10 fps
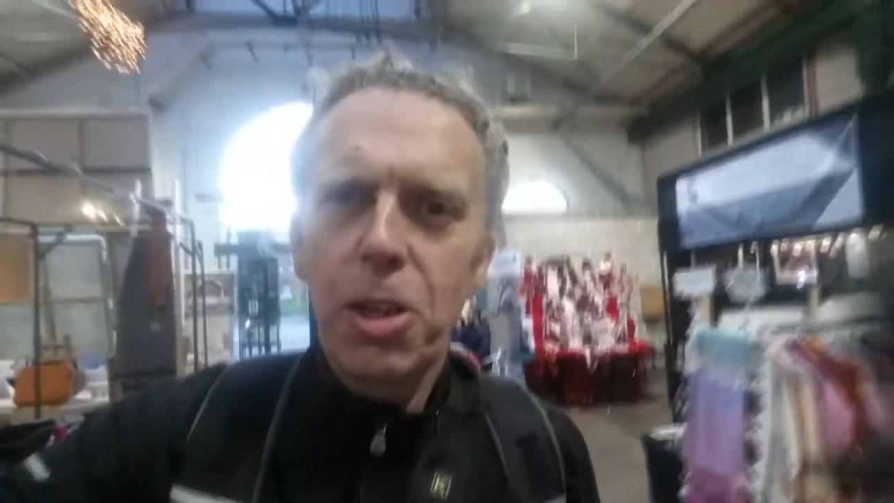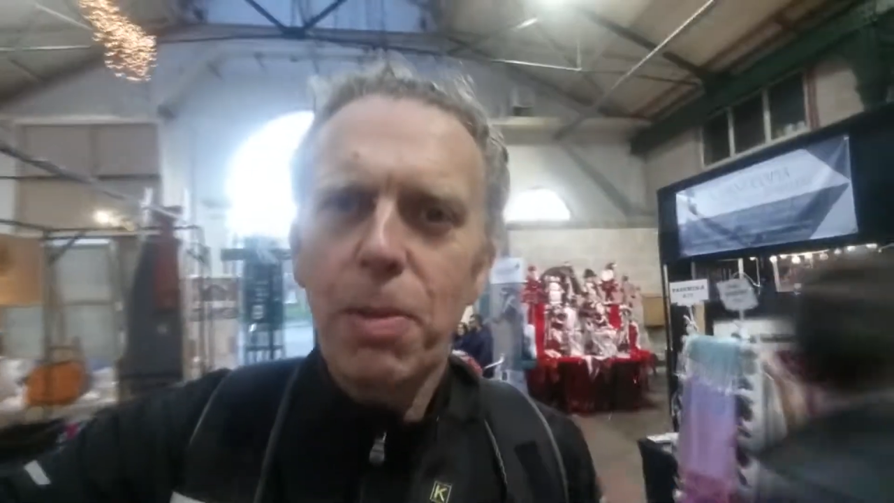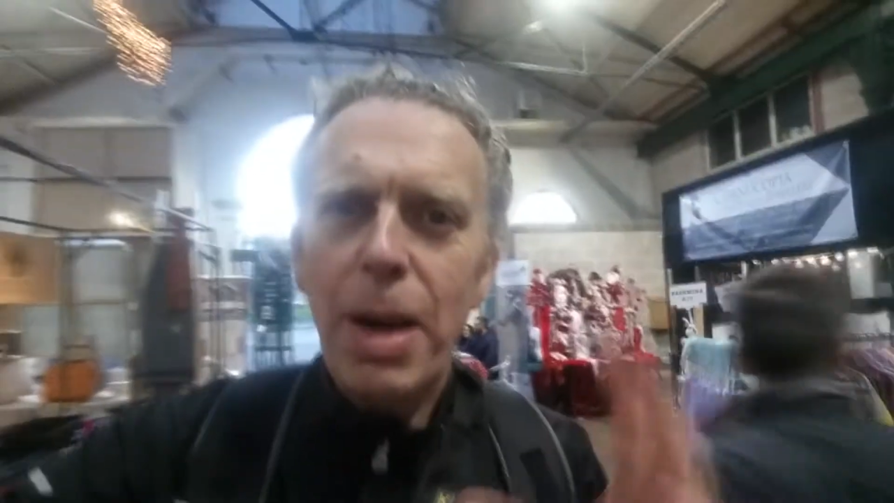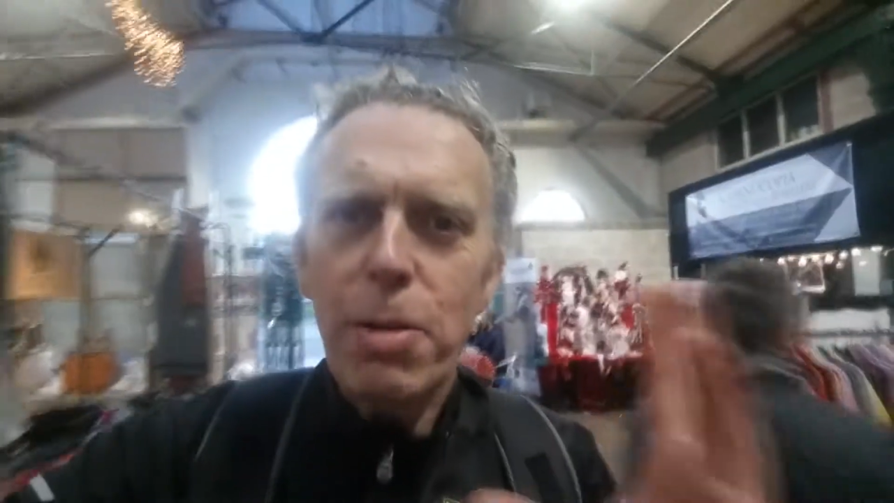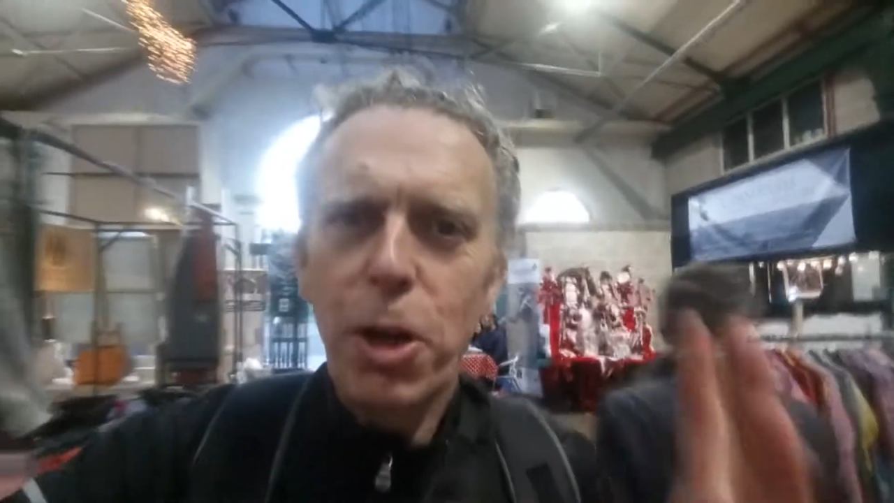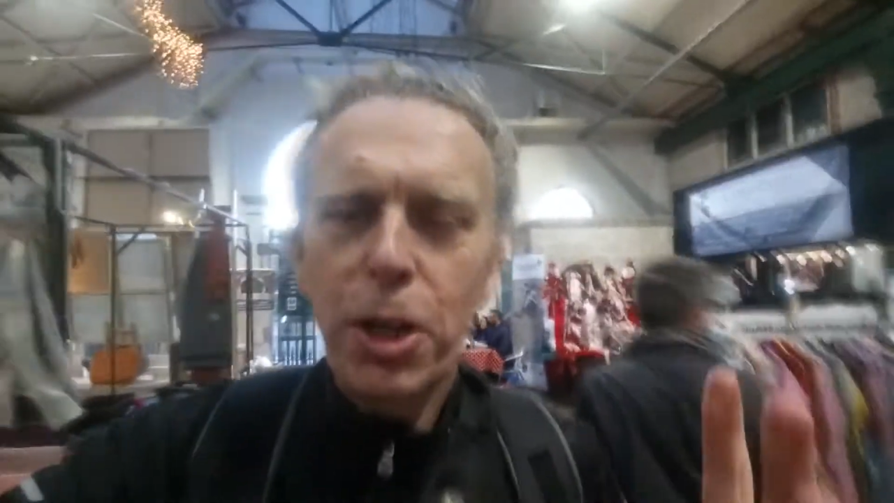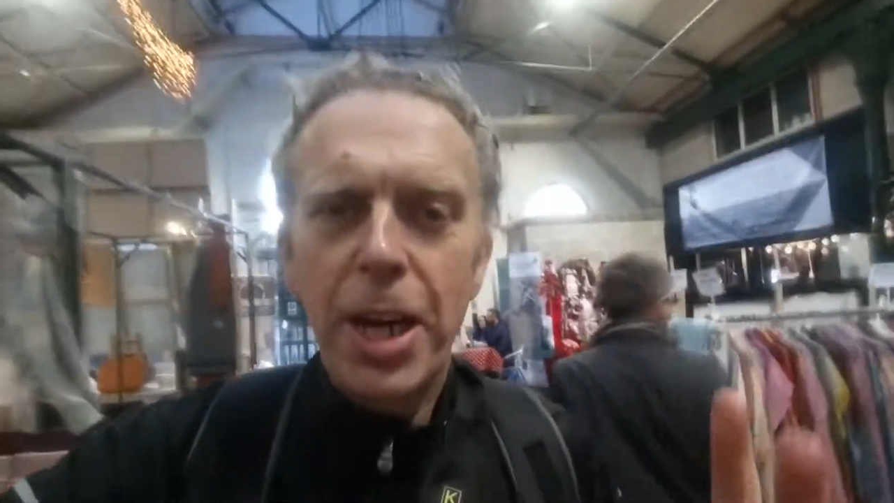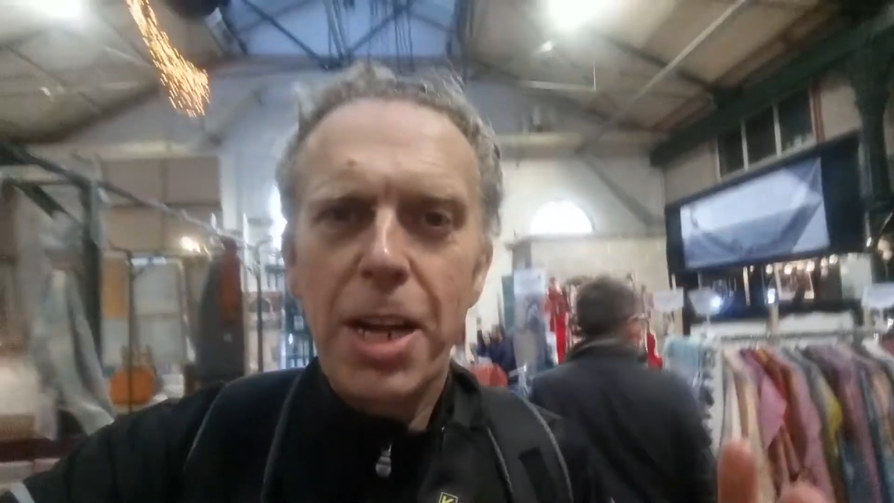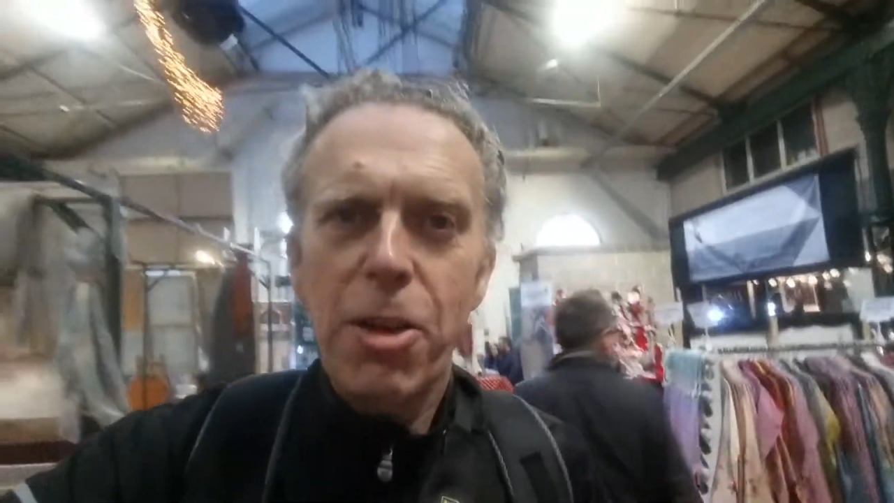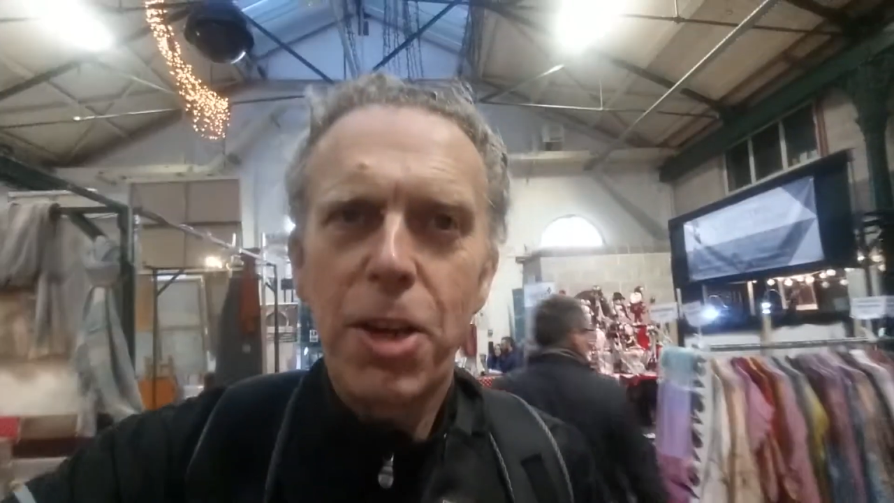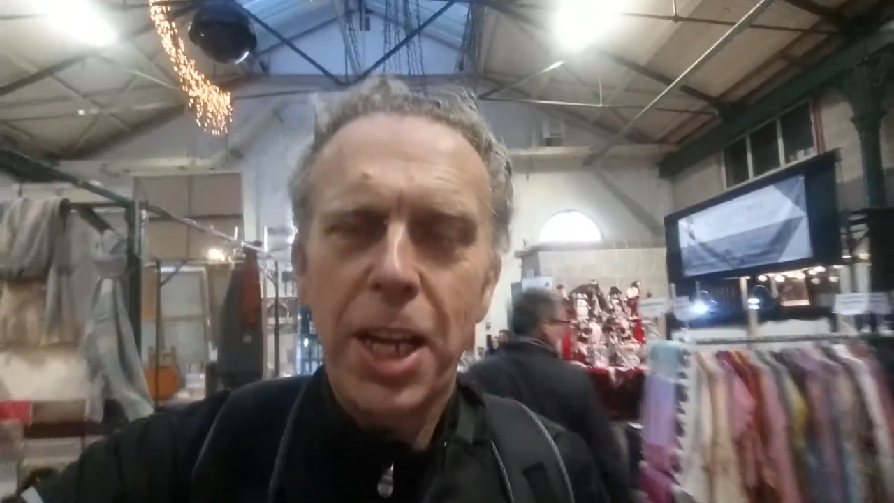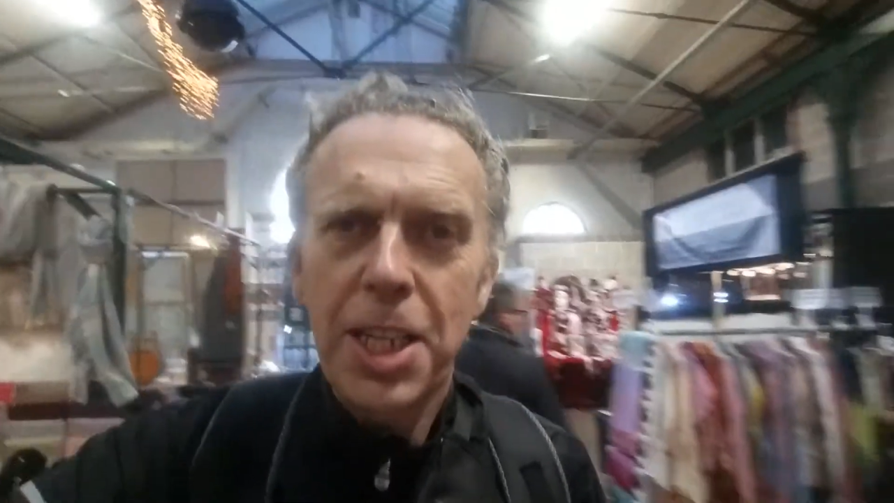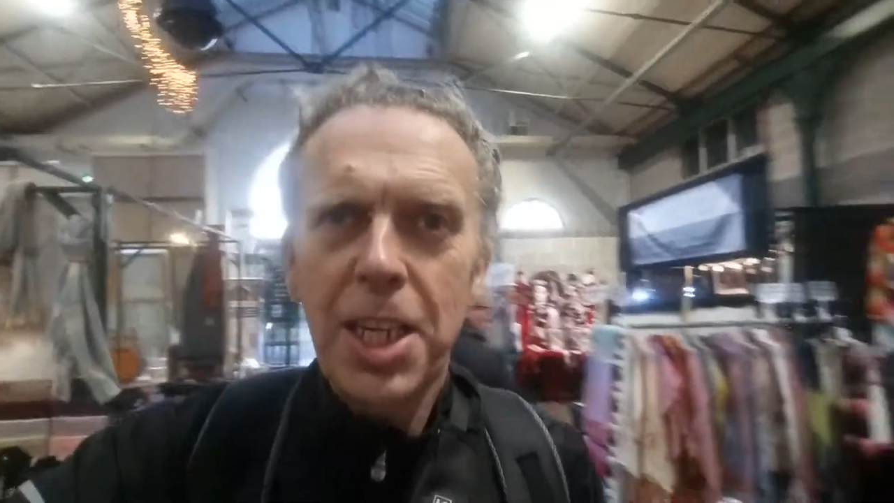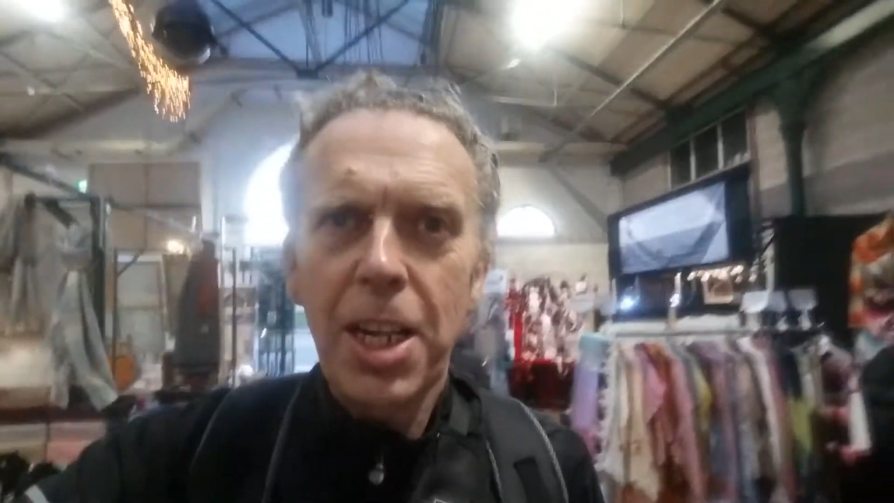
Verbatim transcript: So what I was looking at there, you can